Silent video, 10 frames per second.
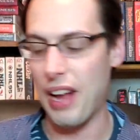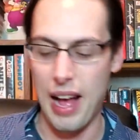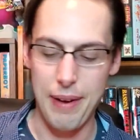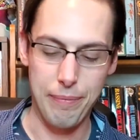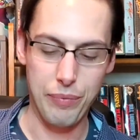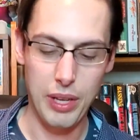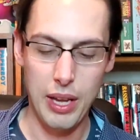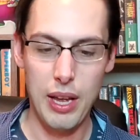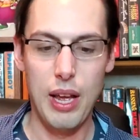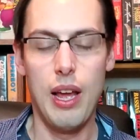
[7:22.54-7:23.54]
got.
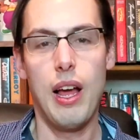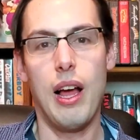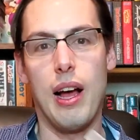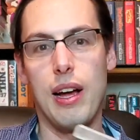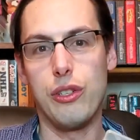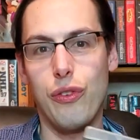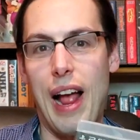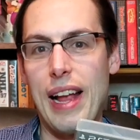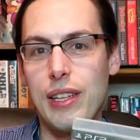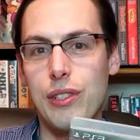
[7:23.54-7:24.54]
Uh,
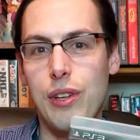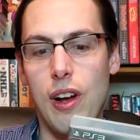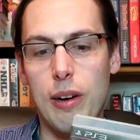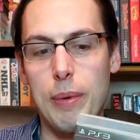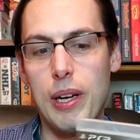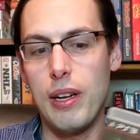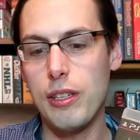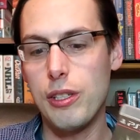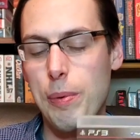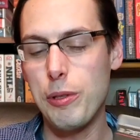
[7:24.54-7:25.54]
Dragon's Dogma.
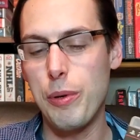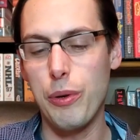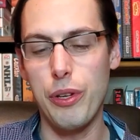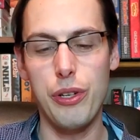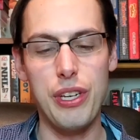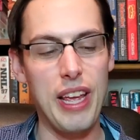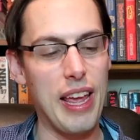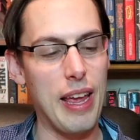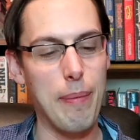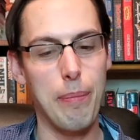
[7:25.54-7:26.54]
It's supposed to be a really good
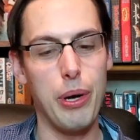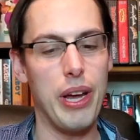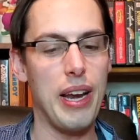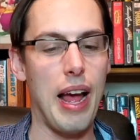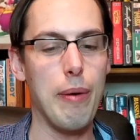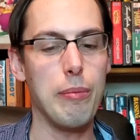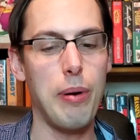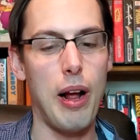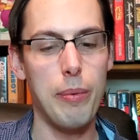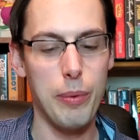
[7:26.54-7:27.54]
game, but I would
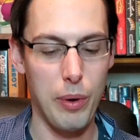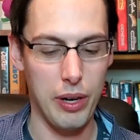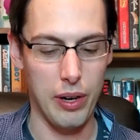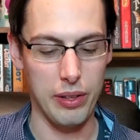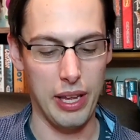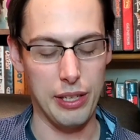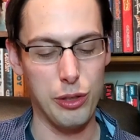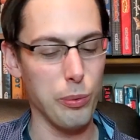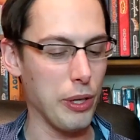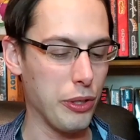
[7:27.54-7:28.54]
probably want it on like
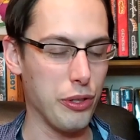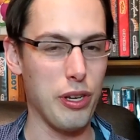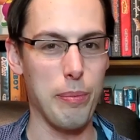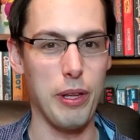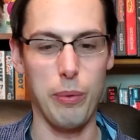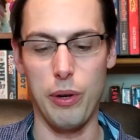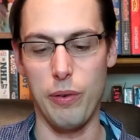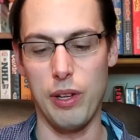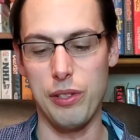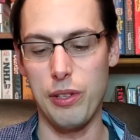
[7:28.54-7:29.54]
Switch or something where it
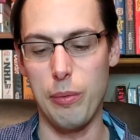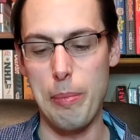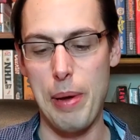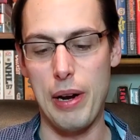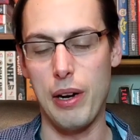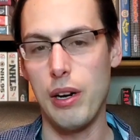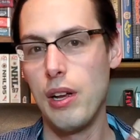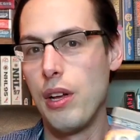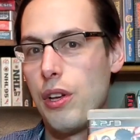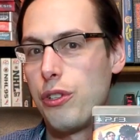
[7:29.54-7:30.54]
runs a little bit better.
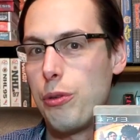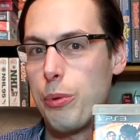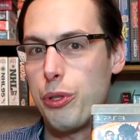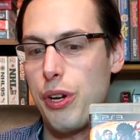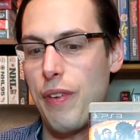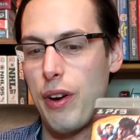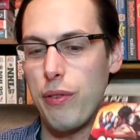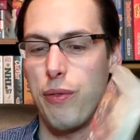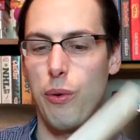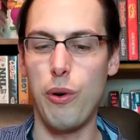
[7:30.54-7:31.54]
Super Street Fighter
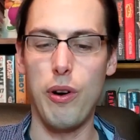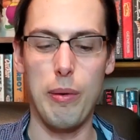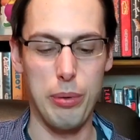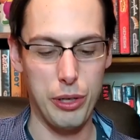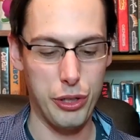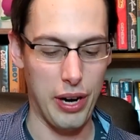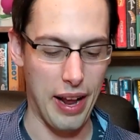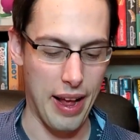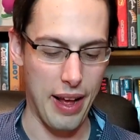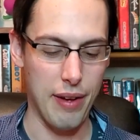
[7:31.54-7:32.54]
four, I'm pretty sure I
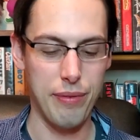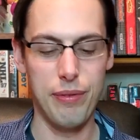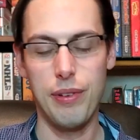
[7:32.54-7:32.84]
have.